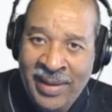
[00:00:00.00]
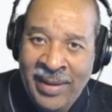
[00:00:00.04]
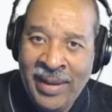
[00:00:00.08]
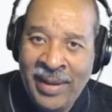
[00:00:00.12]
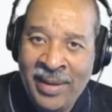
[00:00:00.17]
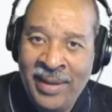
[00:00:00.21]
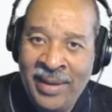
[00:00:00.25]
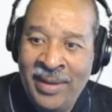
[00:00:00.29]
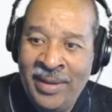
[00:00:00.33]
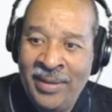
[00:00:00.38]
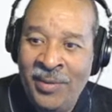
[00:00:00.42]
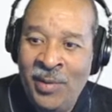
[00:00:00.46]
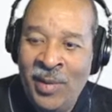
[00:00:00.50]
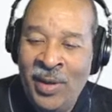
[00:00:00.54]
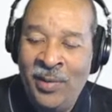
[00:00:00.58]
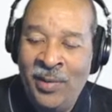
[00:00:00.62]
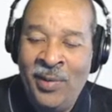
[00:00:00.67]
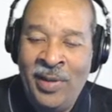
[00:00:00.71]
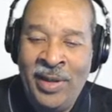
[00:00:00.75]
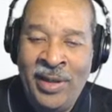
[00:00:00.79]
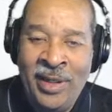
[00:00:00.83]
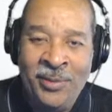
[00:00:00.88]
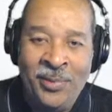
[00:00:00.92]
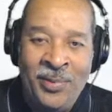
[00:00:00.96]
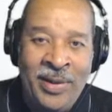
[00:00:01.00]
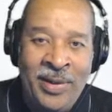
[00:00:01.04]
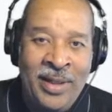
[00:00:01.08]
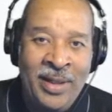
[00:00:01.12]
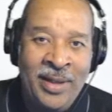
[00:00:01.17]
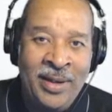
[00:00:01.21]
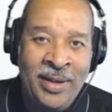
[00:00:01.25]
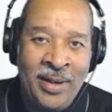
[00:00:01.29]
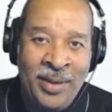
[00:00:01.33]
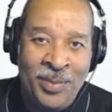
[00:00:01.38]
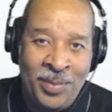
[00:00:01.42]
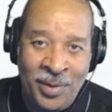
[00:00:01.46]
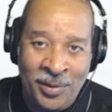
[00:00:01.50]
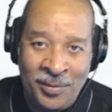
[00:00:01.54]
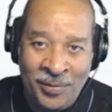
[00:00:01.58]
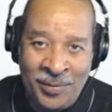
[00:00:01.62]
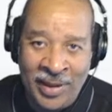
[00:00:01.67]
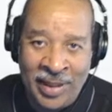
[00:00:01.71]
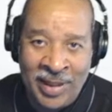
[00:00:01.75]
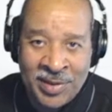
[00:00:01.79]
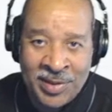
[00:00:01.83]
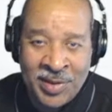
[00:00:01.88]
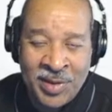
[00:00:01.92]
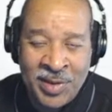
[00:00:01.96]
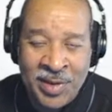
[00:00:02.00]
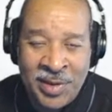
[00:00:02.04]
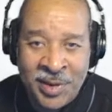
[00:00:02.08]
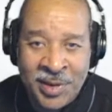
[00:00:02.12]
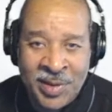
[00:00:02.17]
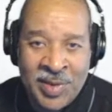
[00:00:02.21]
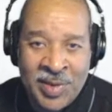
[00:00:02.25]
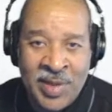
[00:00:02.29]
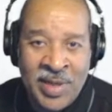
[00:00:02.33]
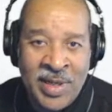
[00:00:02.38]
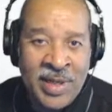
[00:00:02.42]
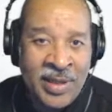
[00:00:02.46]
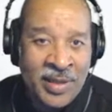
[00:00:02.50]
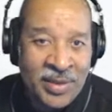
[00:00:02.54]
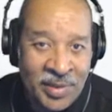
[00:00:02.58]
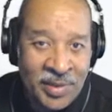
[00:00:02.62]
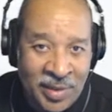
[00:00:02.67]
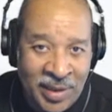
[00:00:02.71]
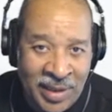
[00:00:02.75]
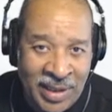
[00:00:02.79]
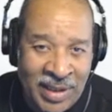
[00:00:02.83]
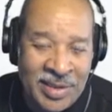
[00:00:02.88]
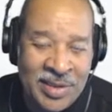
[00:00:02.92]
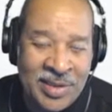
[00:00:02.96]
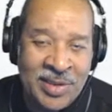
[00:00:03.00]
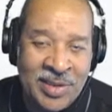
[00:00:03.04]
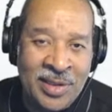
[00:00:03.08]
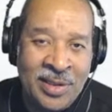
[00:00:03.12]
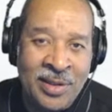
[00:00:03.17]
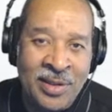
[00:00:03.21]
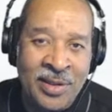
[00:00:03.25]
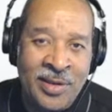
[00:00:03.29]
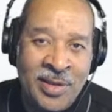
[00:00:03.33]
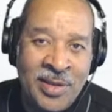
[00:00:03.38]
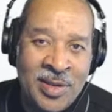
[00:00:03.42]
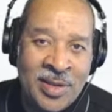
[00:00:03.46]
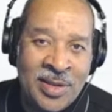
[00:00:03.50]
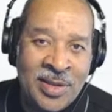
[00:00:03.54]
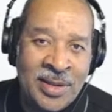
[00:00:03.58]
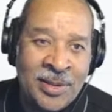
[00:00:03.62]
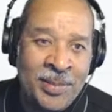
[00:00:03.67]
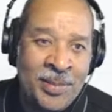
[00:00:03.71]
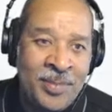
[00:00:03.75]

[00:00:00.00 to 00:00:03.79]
that whether it be professors, teachers,